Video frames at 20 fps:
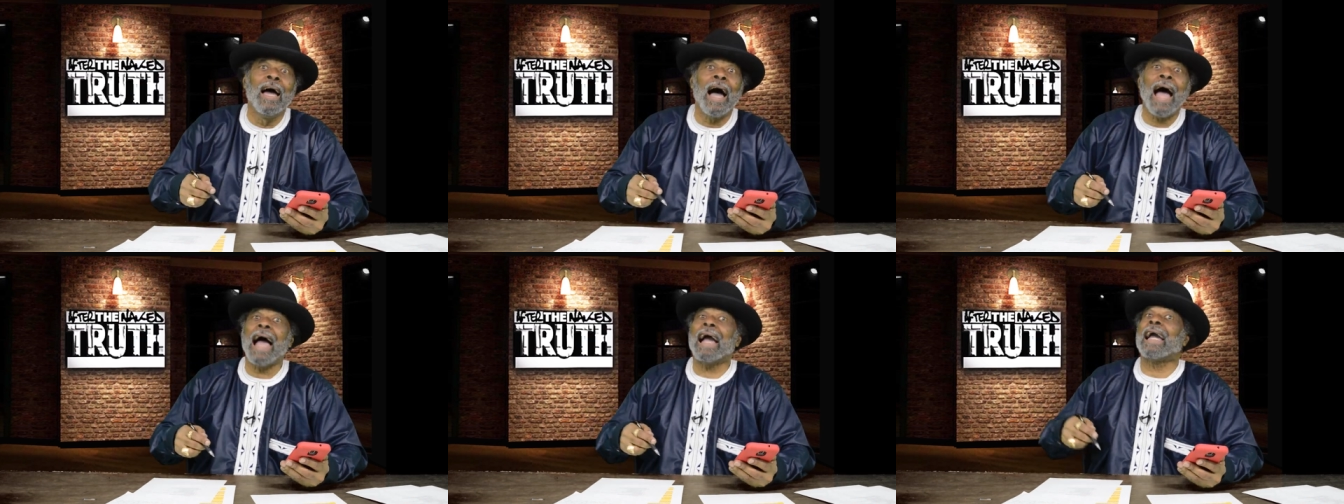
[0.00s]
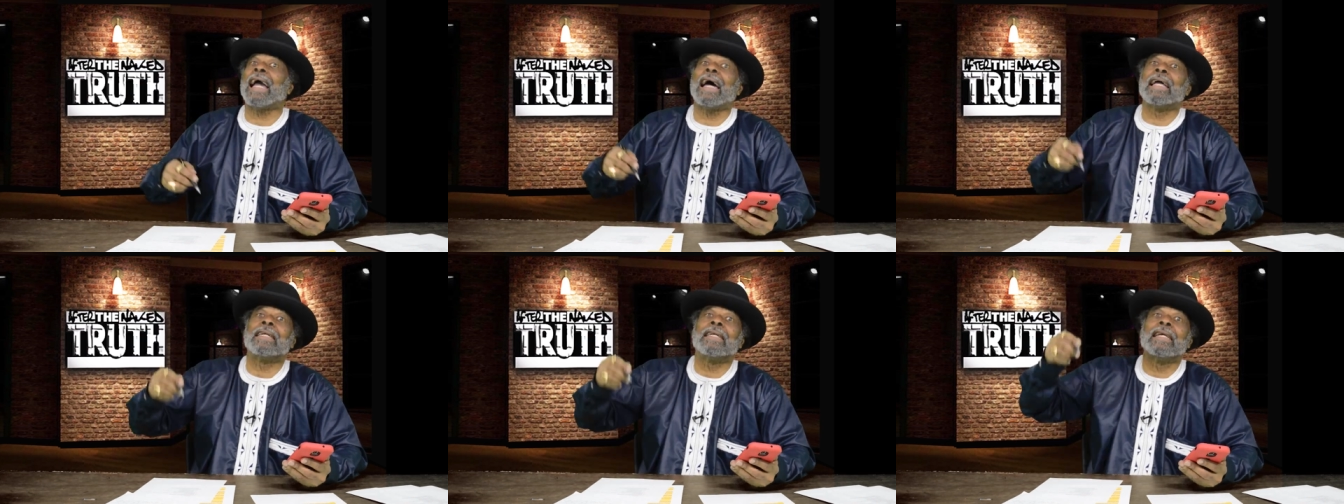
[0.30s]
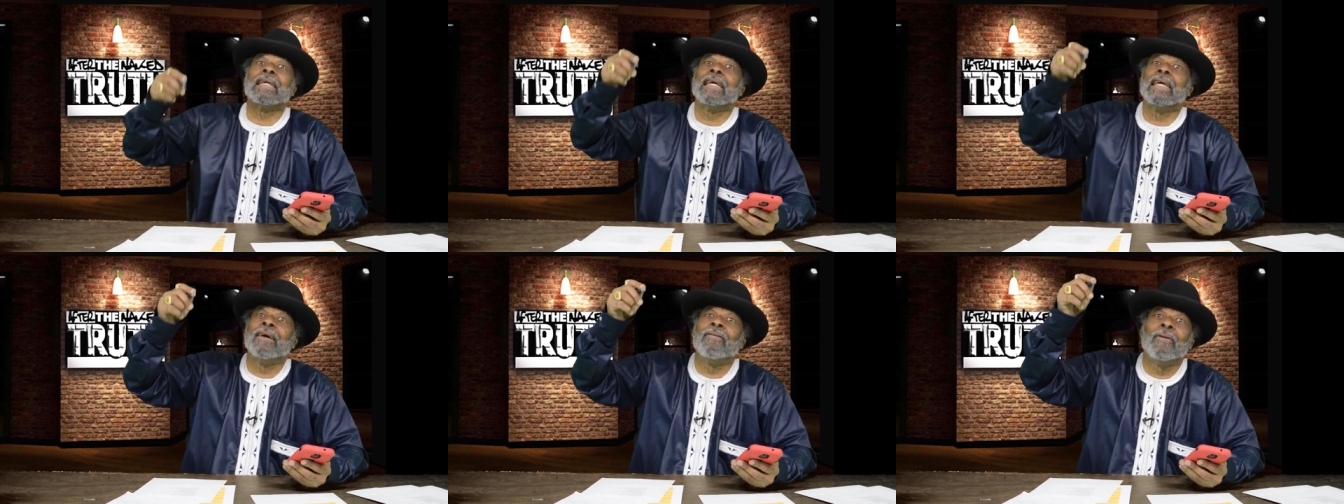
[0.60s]
I got
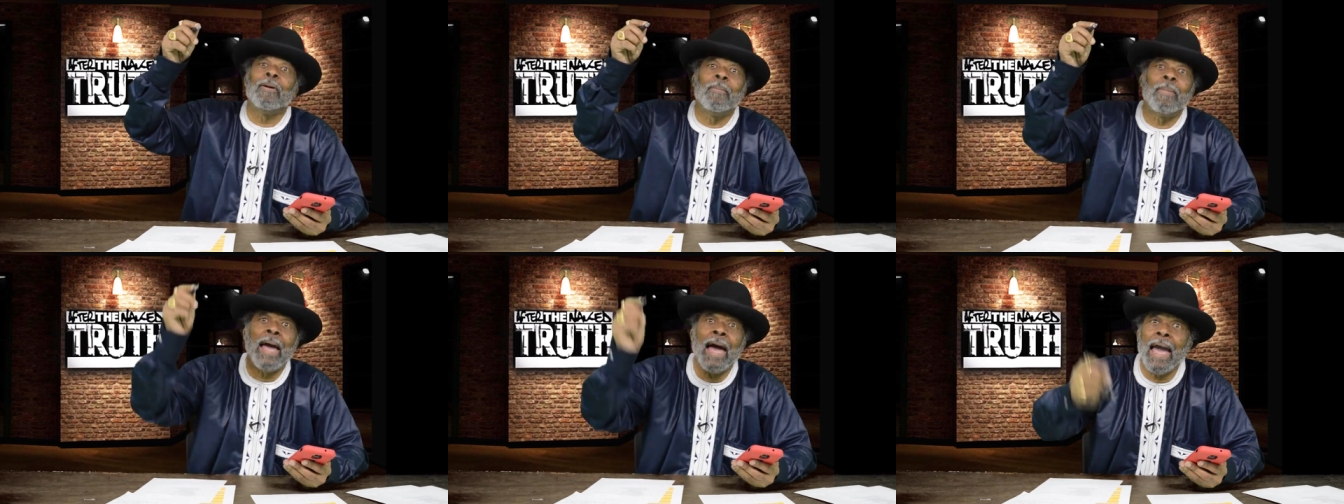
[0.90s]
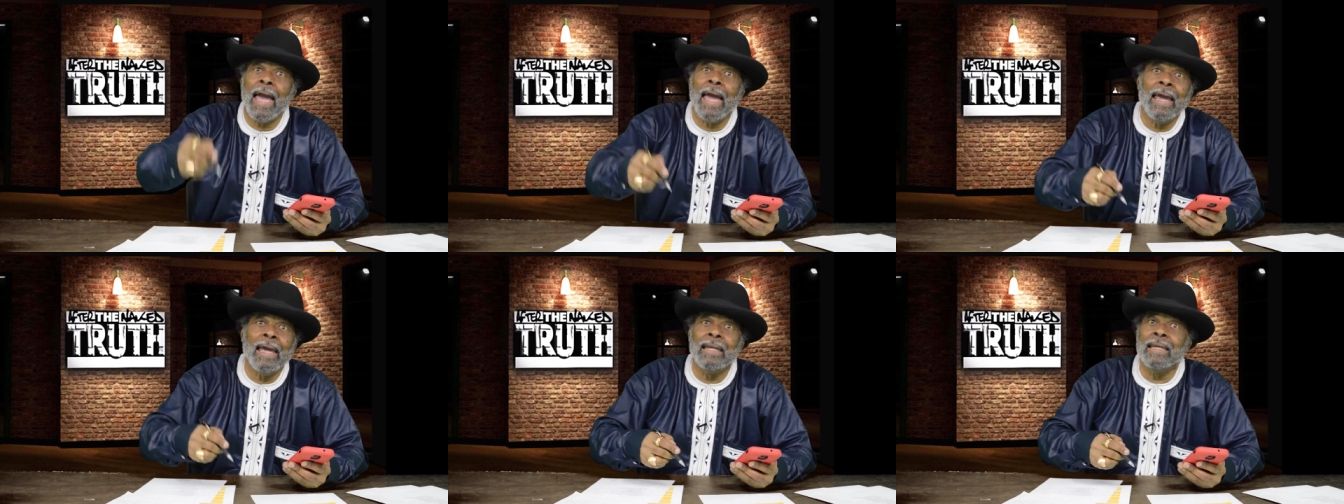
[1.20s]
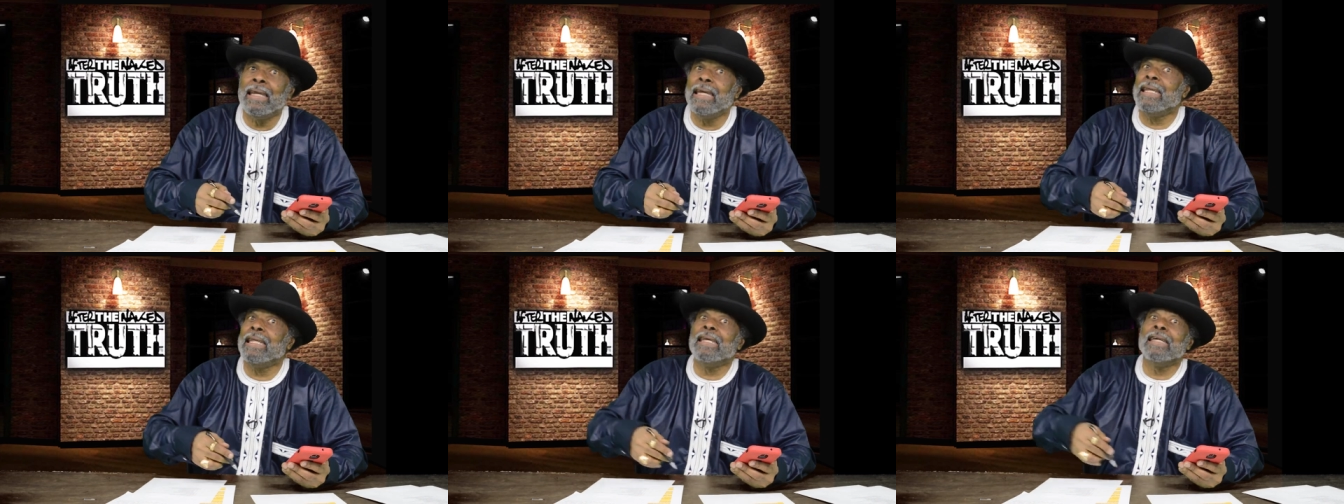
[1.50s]
to give him hay
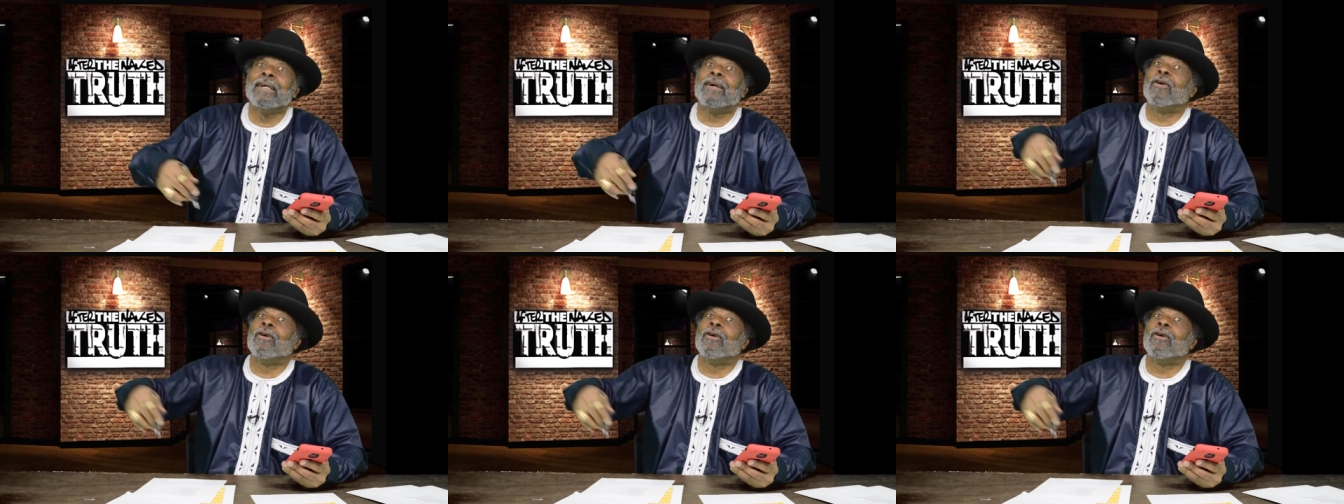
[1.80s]
and then he